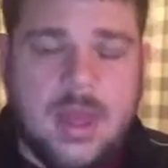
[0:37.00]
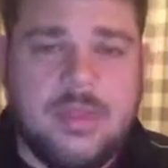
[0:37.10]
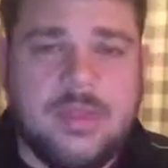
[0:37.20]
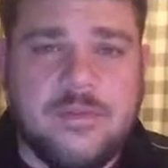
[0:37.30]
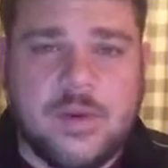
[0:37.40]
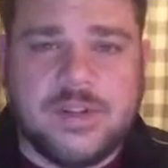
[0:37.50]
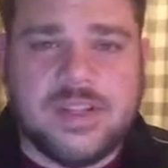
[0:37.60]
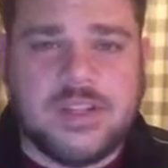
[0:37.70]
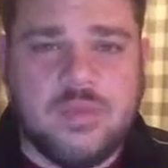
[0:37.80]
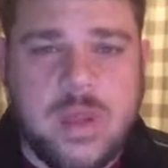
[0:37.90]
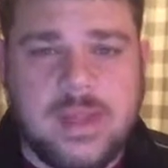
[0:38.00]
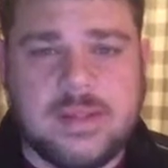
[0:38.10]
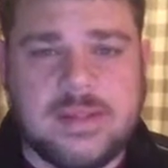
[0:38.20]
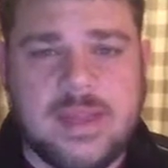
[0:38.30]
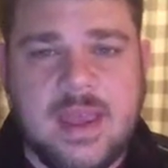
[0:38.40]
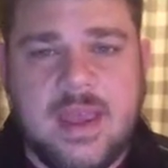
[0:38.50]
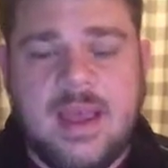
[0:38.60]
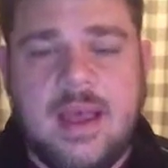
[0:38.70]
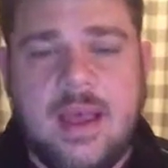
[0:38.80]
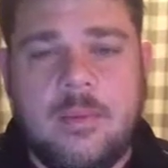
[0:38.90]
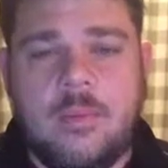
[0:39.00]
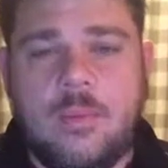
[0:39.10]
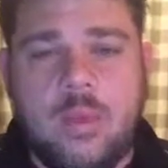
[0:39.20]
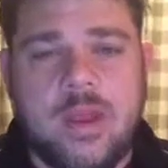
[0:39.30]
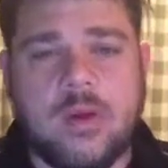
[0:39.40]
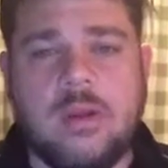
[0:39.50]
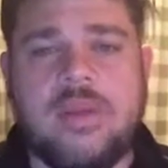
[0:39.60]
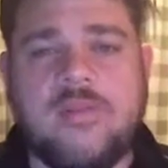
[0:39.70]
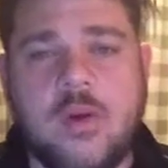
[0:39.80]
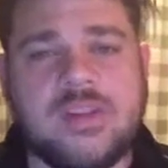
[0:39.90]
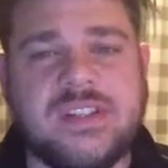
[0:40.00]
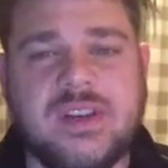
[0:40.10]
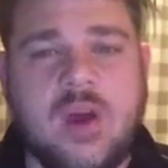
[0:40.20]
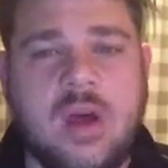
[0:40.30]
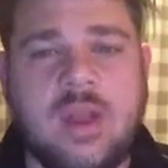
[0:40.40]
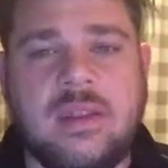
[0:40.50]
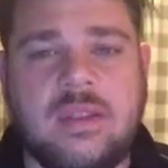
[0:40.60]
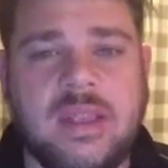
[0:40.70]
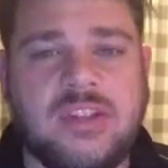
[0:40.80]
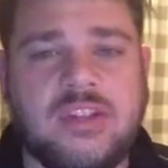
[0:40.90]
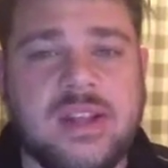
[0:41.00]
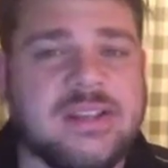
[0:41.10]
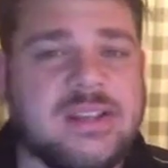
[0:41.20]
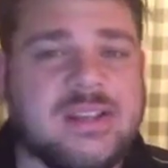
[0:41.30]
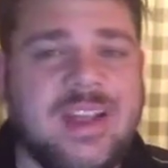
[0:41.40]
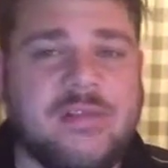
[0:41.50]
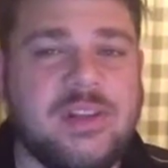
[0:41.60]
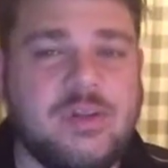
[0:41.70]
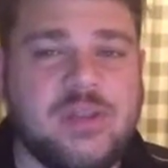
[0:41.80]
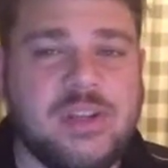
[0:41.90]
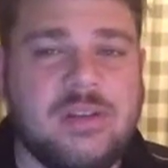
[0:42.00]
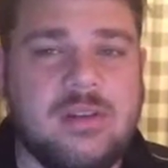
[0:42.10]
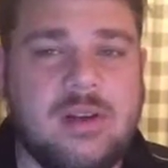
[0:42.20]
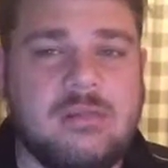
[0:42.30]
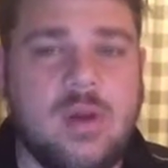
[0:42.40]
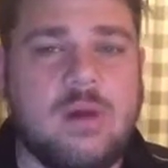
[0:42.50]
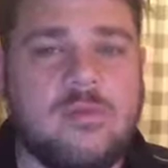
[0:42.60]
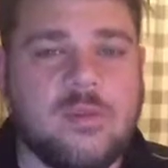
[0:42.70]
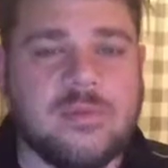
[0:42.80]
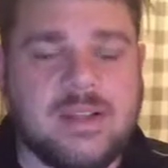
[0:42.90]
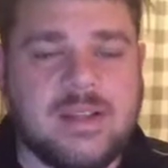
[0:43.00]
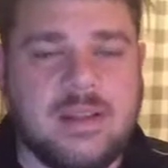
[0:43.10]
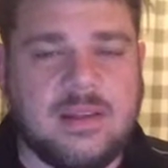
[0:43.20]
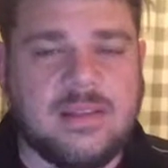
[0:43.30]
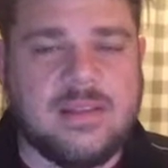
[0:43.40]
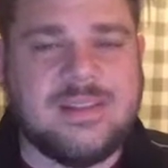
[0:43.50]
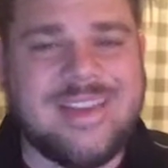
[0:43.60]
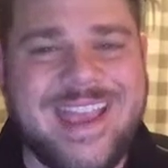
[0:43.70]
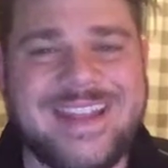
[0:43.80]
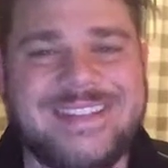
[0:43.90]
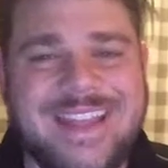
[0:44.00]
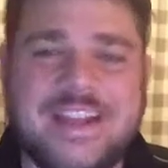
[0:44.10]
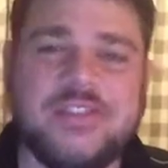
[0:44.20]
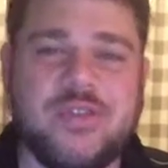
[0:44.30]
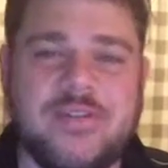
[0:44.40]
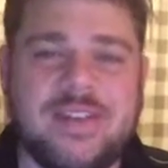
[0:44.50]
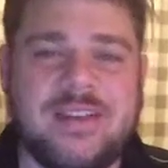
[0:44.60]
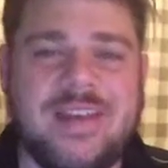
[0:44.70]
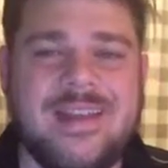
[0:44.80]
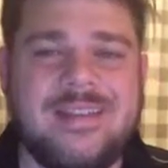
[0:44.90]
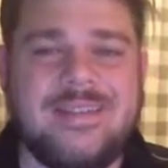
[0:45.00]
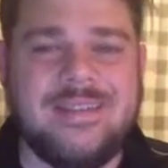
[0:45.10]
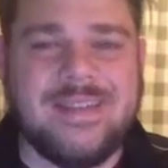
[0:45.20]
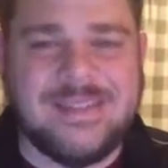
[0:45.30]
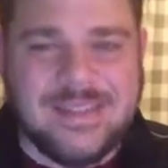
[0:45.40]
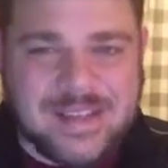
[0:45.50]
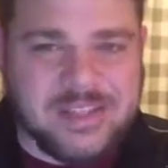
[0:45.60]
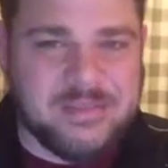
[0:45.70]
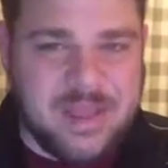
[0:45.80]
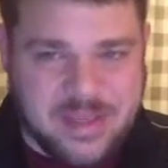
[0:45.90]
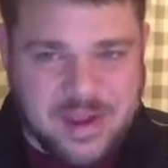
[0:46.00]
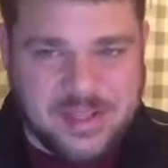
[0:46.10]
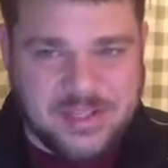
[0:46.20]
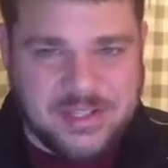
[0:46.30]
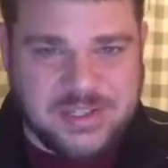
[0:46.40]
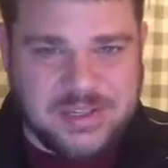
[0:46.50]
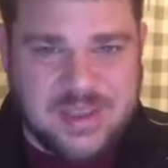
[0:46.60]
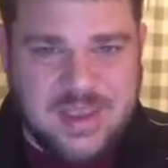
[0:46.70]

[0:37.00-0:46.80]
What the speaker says: The first 6 weeks, we are going to be focusing on the genesis and evolution of law enforcement intelligence and data driven decision methodologies.